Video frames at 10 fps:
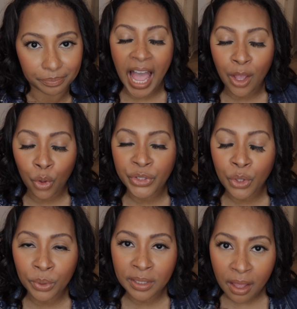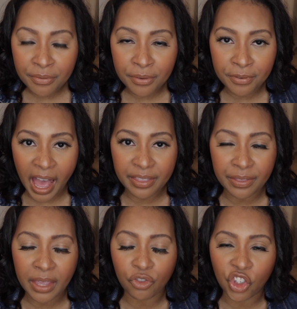I also love the fact that
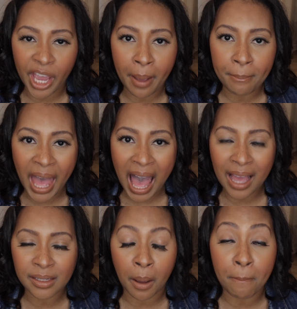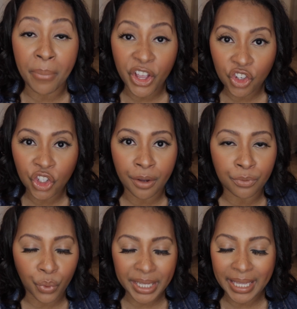they've jam-packed a bunch
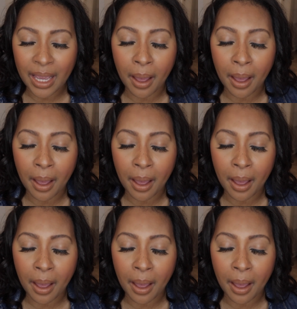of really